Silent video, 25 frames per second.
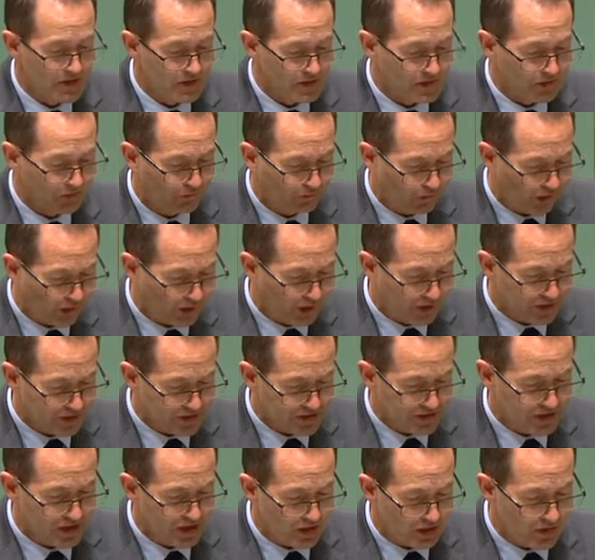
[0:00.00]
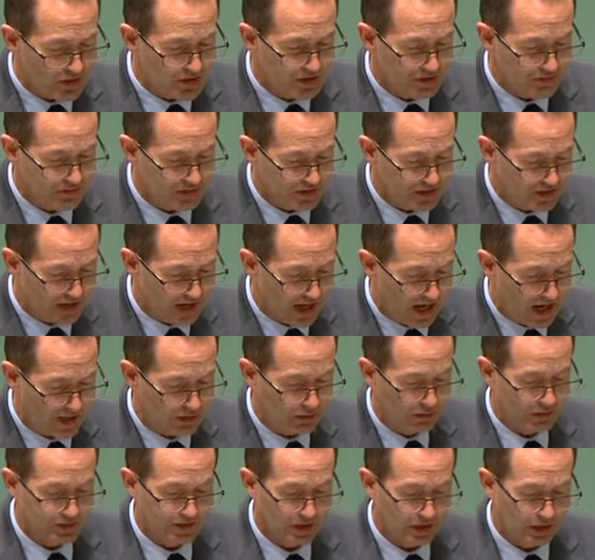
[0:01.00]
This followed a series of
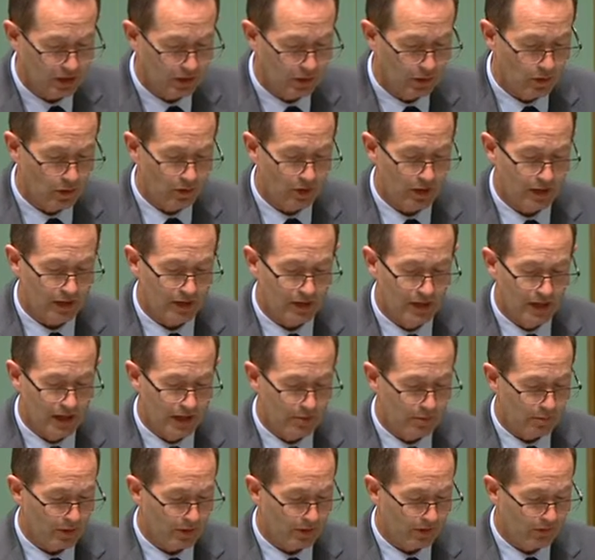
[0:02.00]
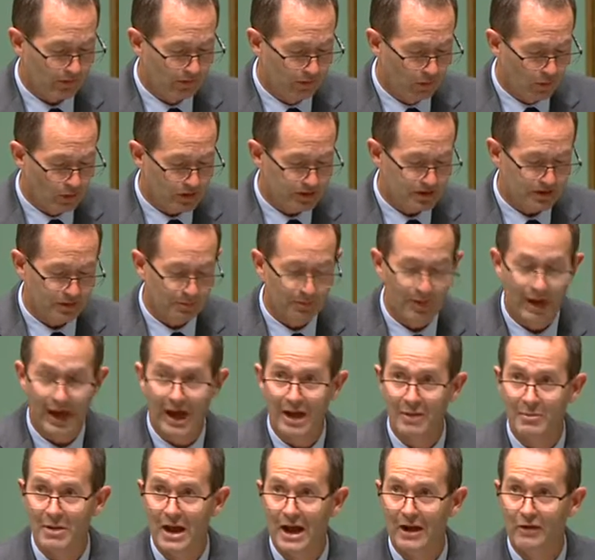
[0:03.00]
scandals, including being forced to
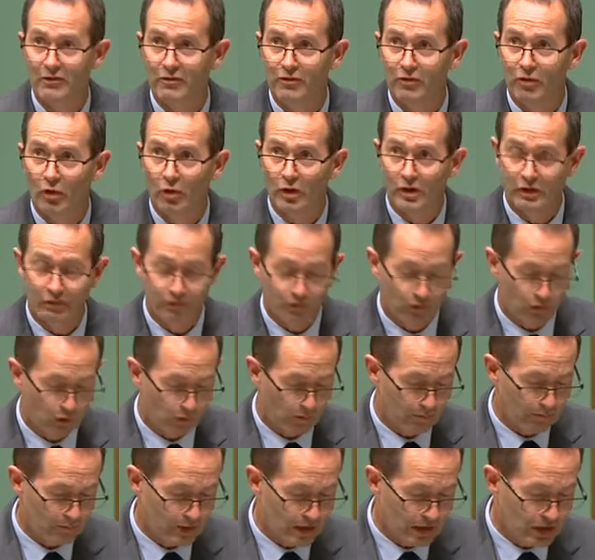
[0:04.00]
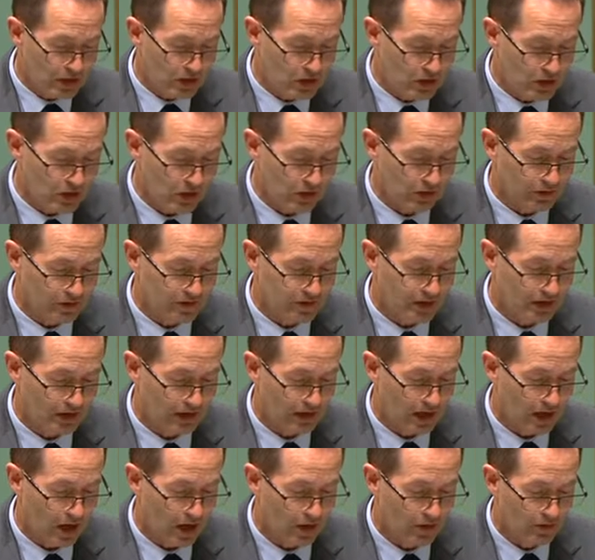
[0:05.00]
pay back $44 million
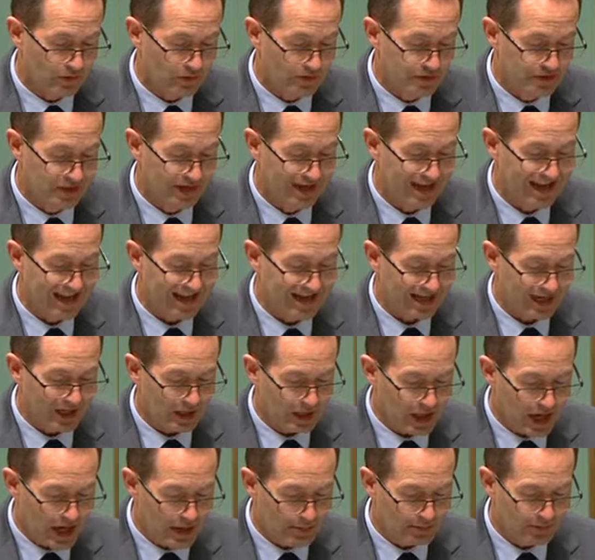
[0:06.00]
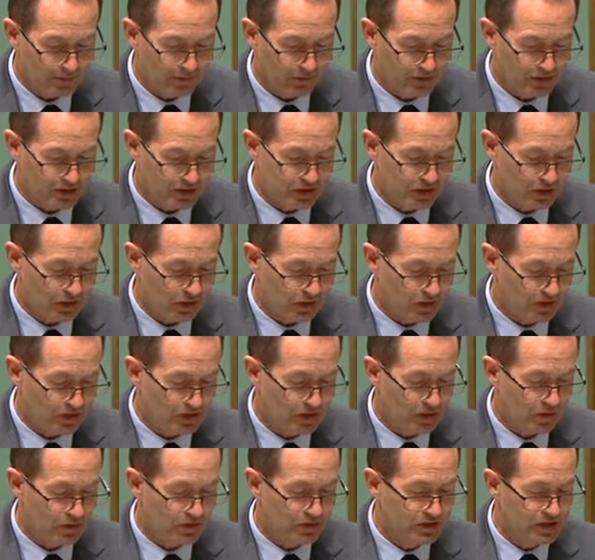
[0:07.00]
in loans claimed for
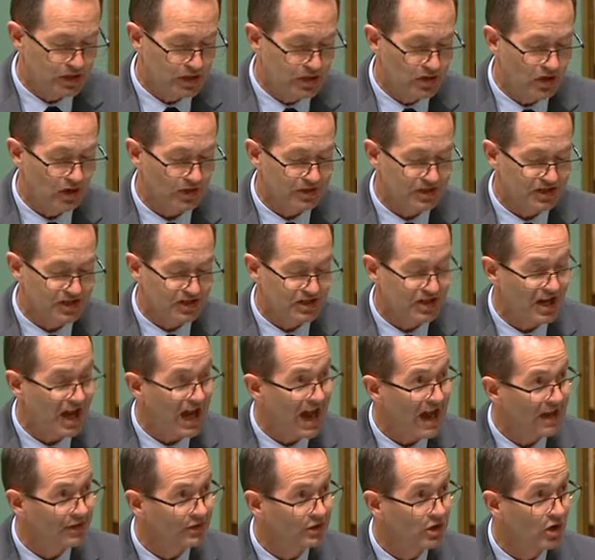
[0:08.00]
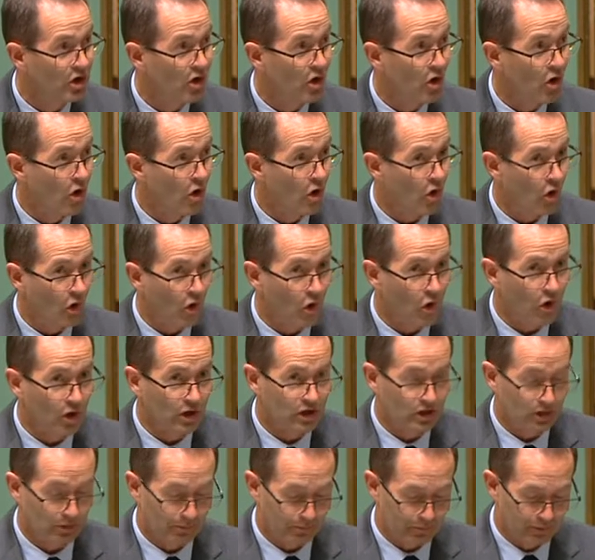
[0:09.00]
students who did not start
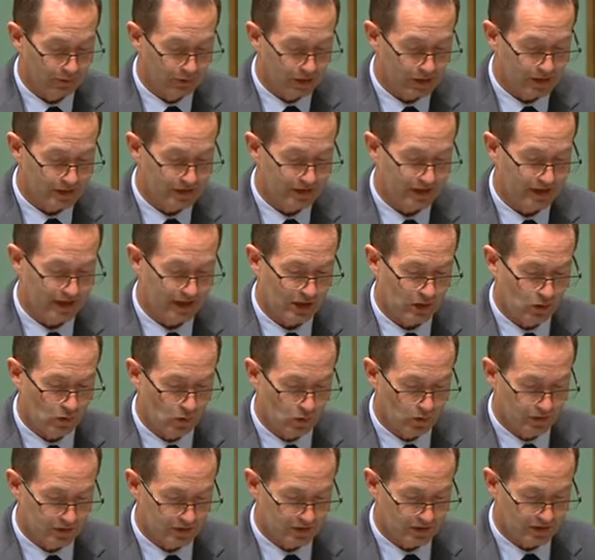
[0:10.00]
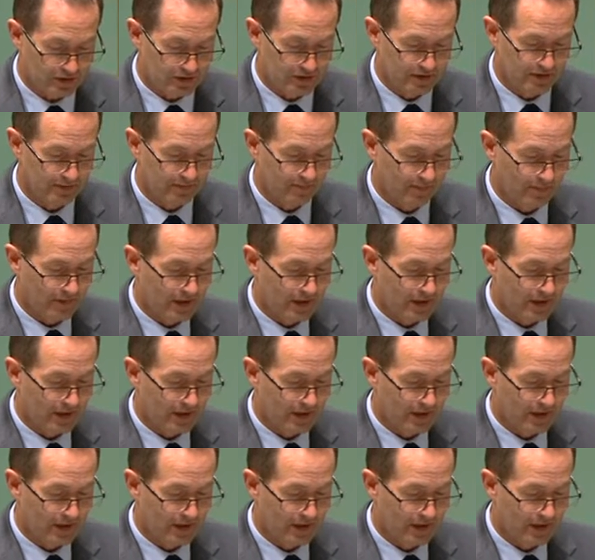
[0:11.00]
or complete their courses.